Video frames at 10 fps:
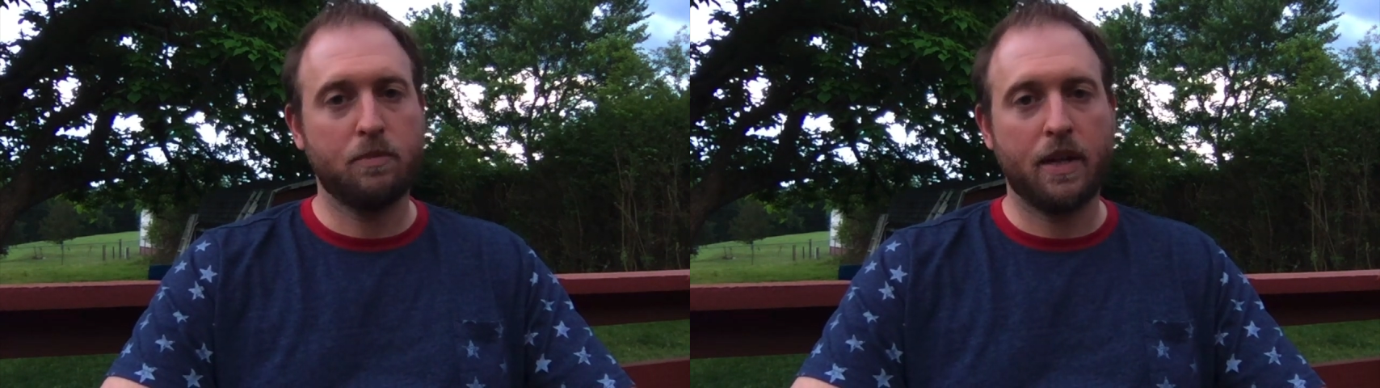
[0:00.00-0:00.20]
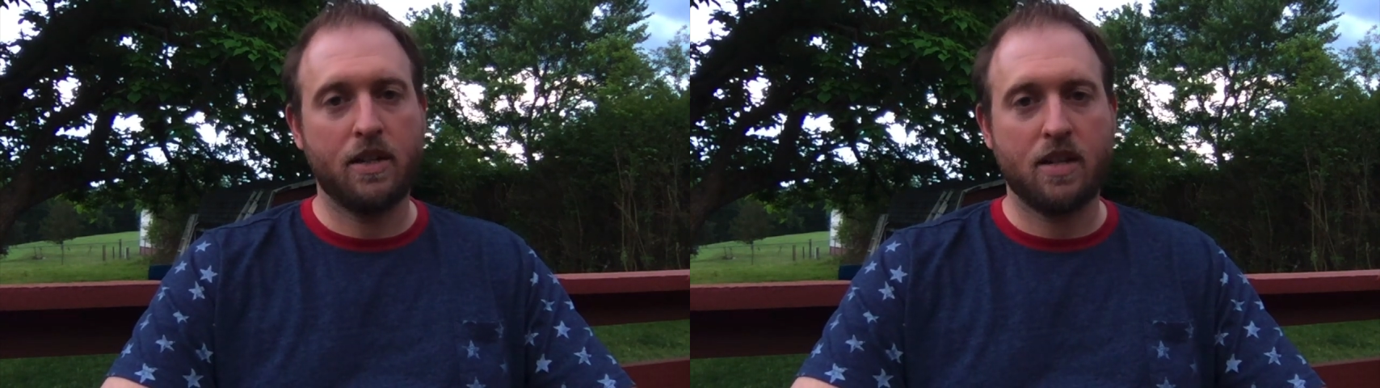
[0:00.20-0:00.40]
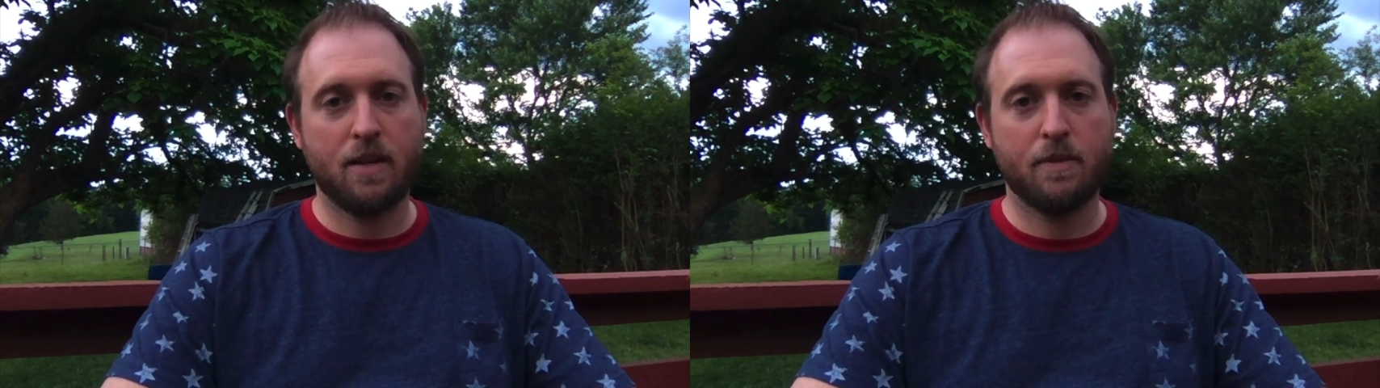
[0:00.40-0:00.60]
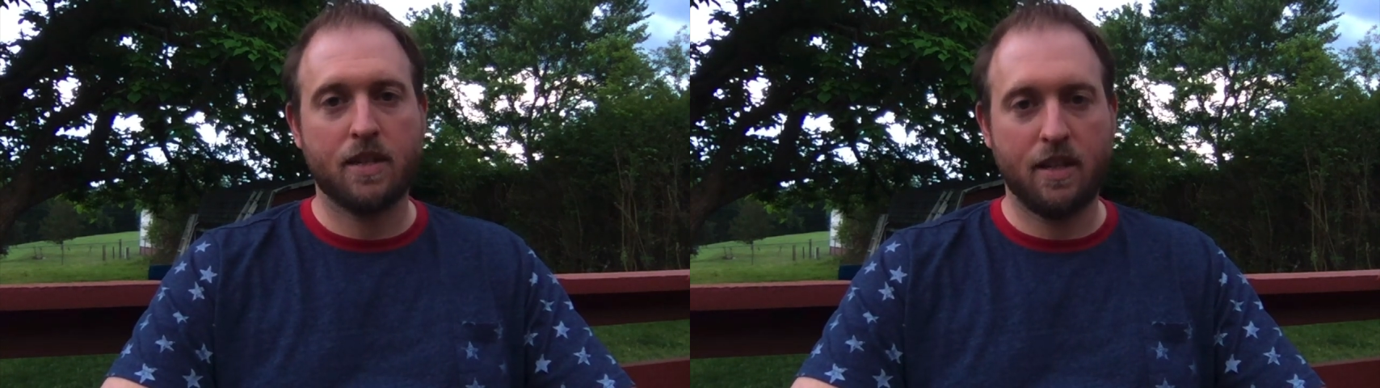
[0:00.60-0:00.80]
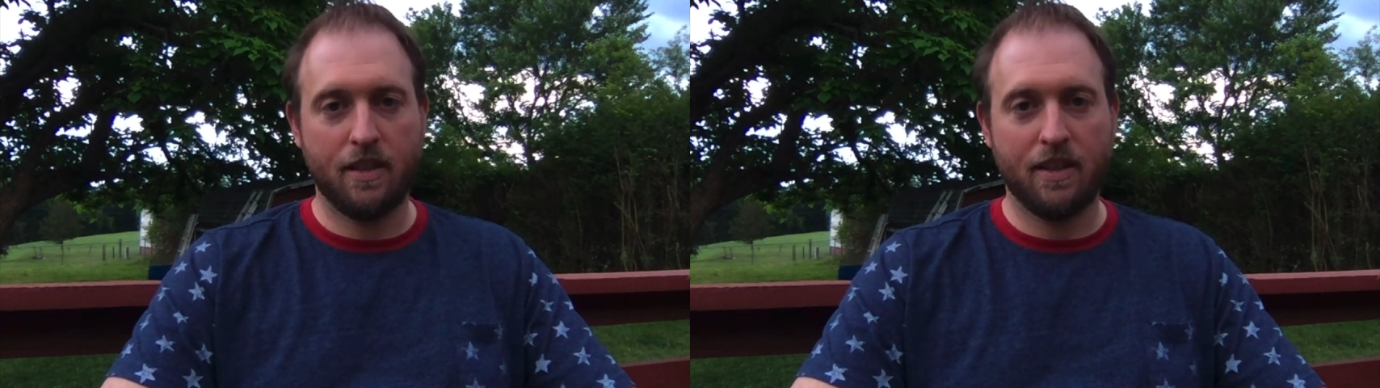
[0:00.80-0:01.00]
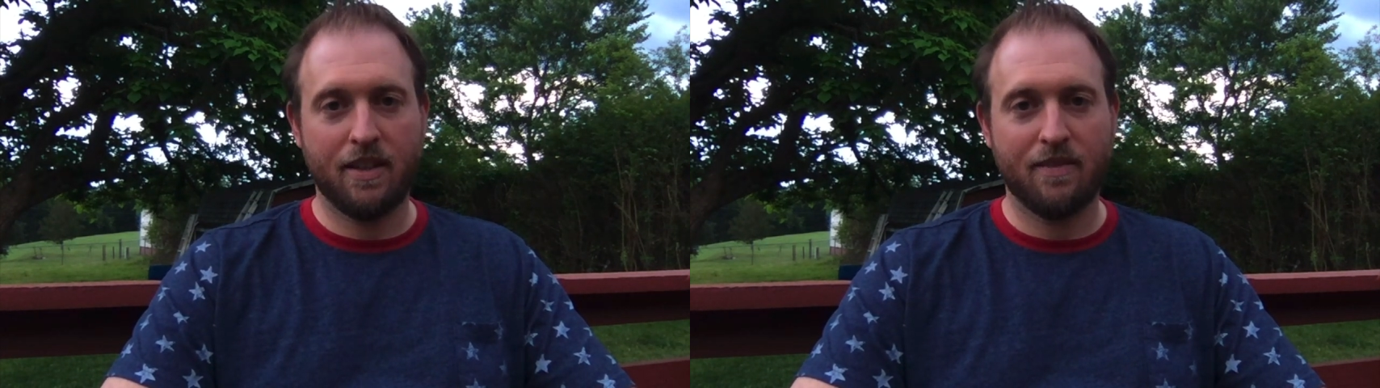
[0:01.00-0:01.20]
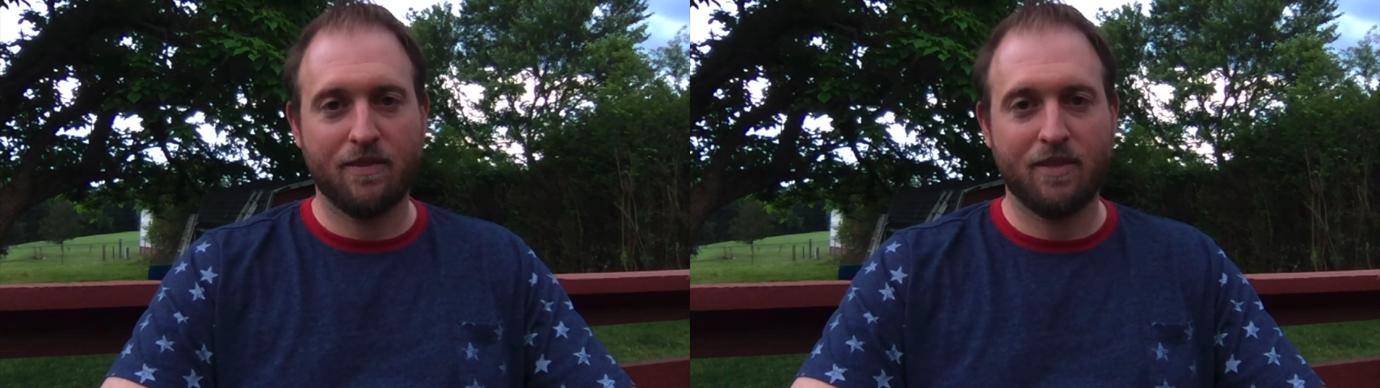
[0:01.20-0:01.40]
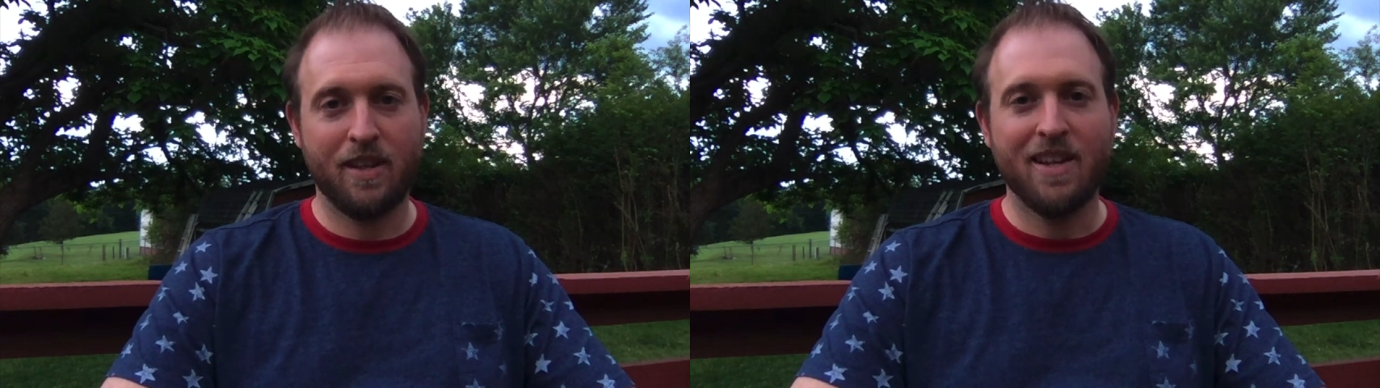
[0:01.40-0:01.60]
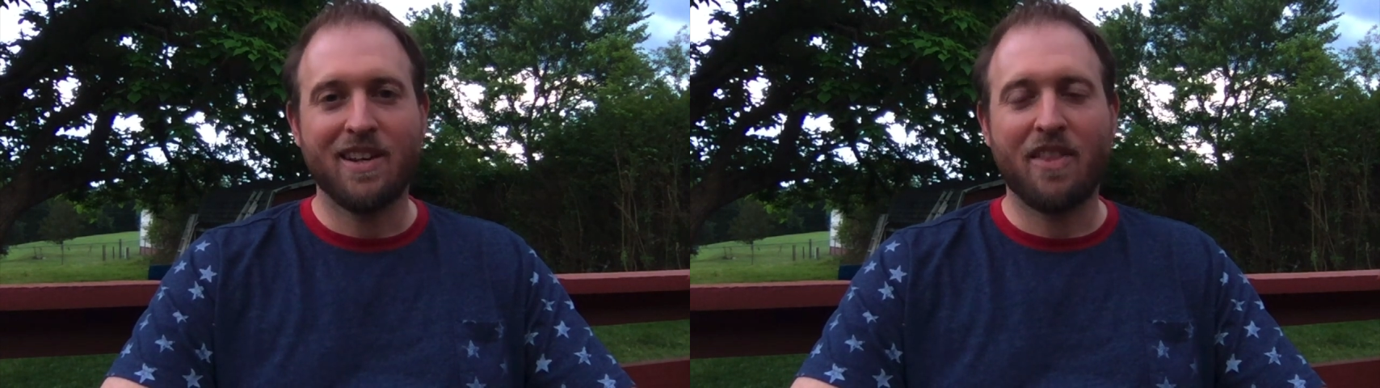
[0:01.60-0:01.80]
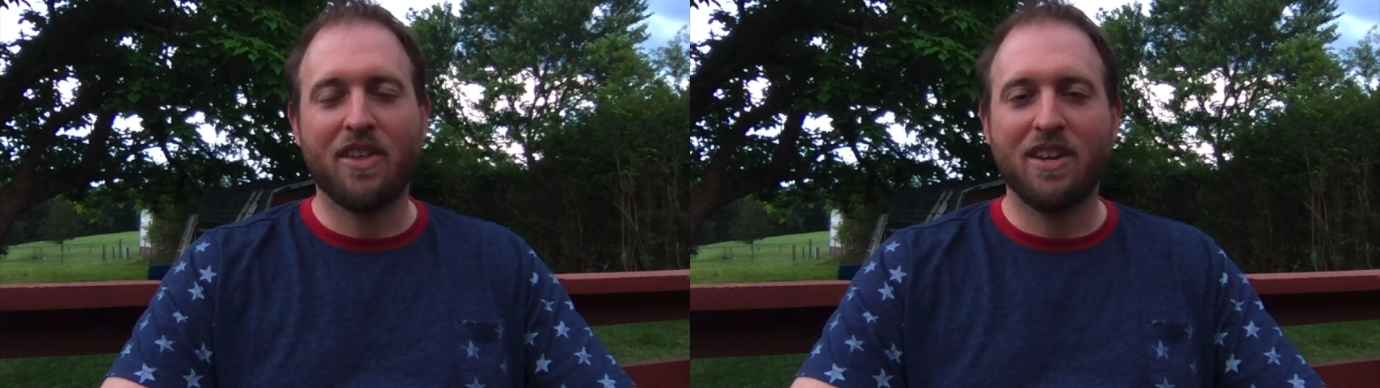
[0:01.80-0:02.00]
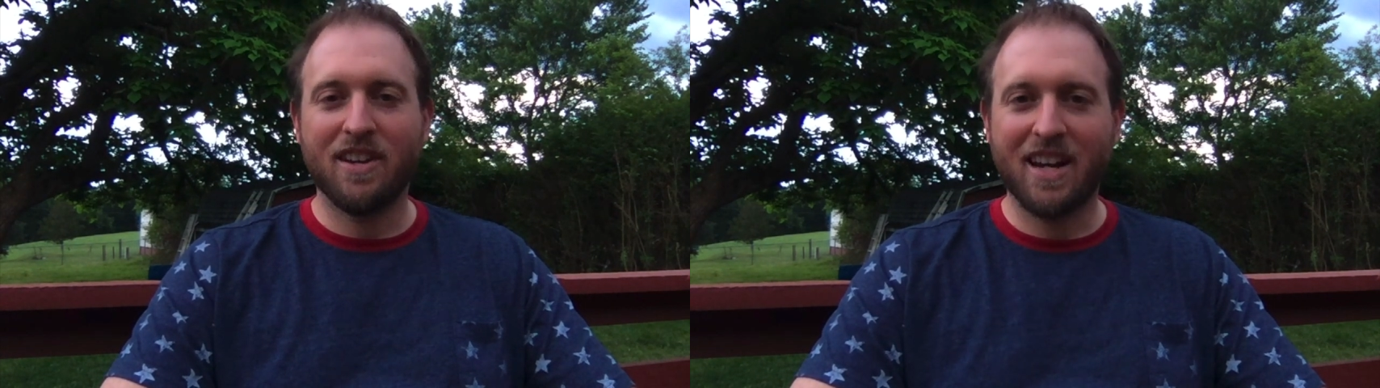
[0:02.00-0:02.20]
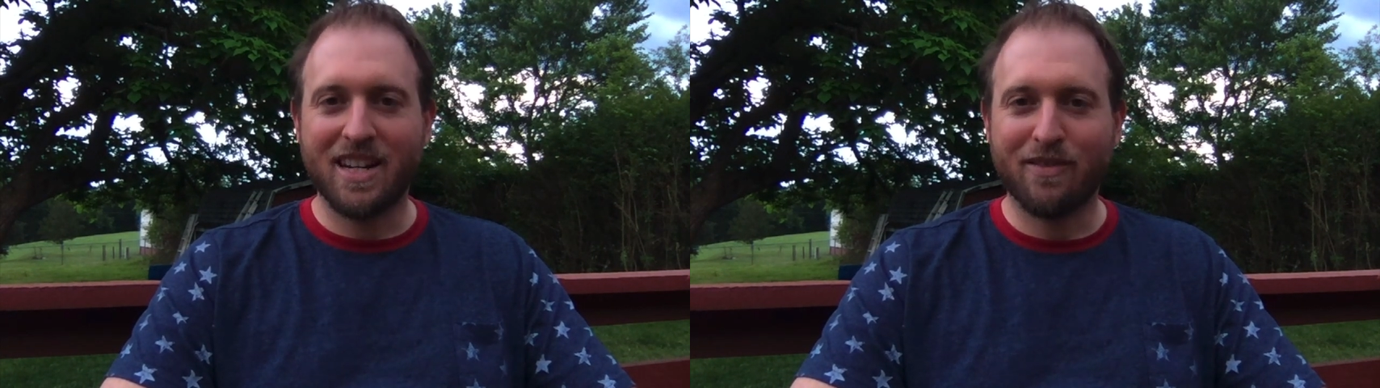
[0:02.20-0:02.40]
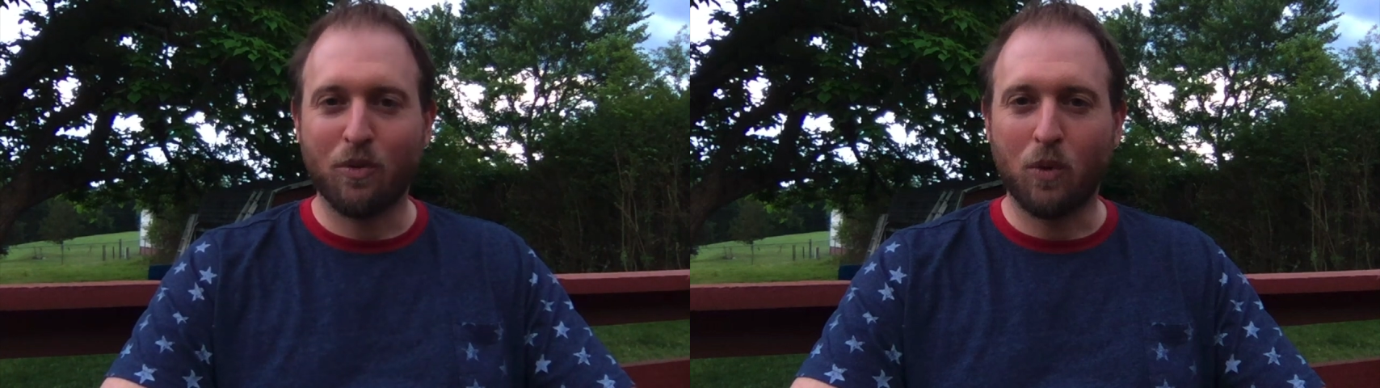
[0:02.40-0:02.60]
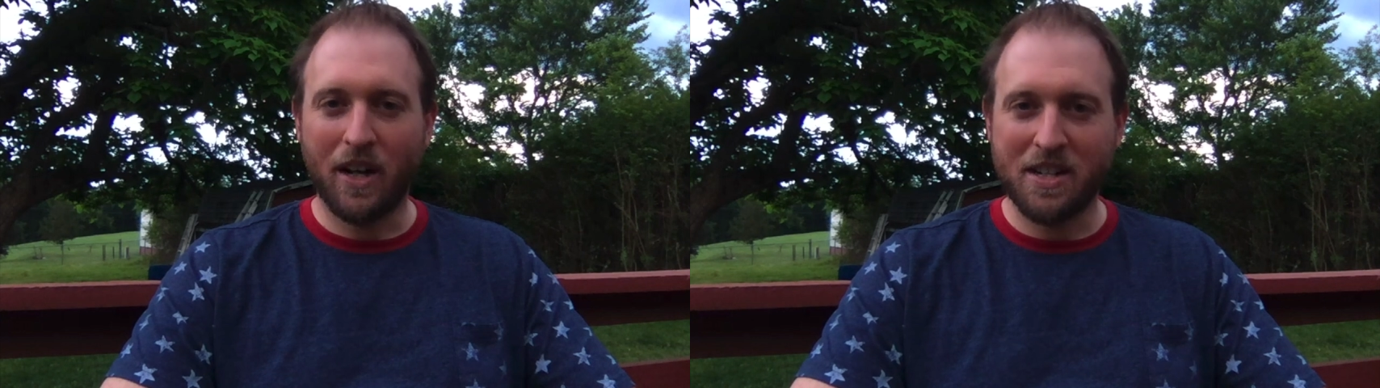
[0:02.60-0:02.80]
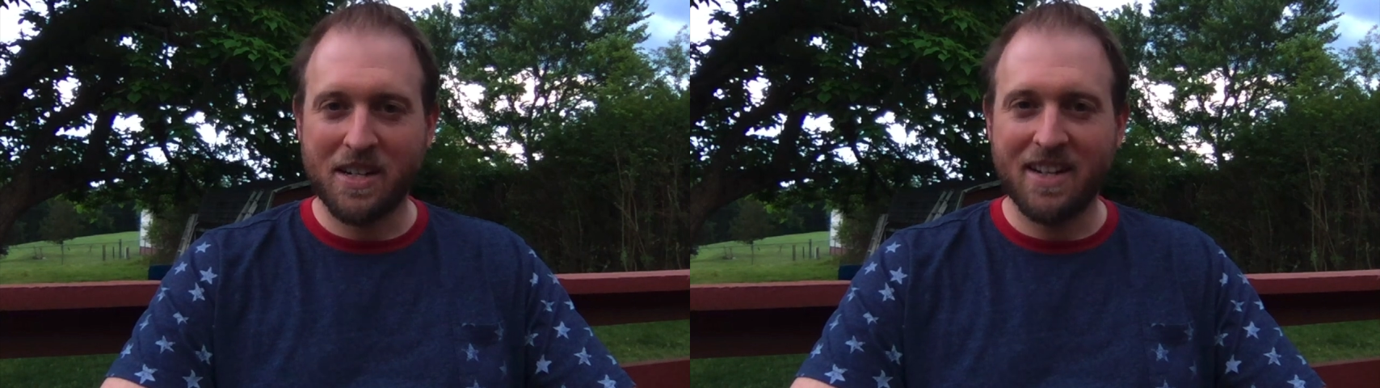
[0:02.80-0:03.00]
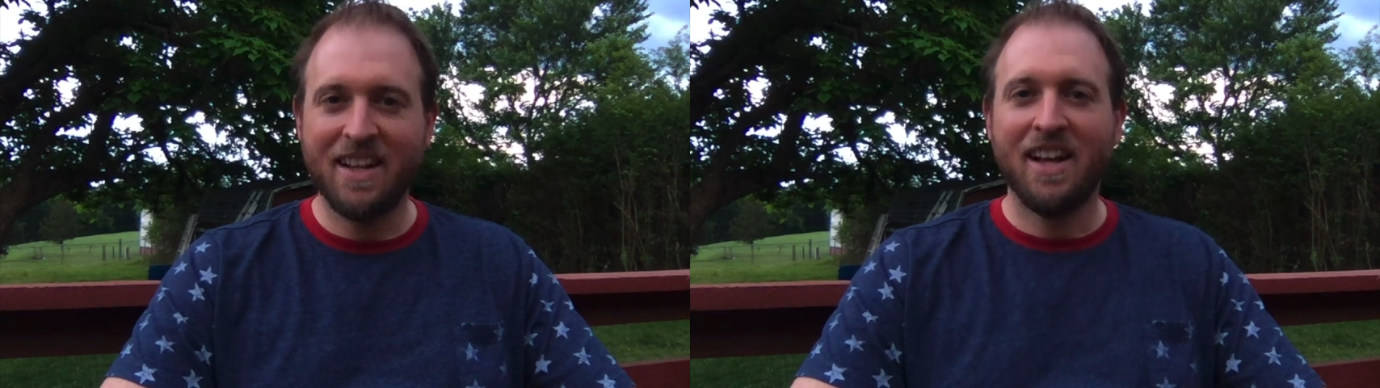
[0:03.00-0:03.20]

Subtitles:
by James Heeley. Now, thank you guys for watching.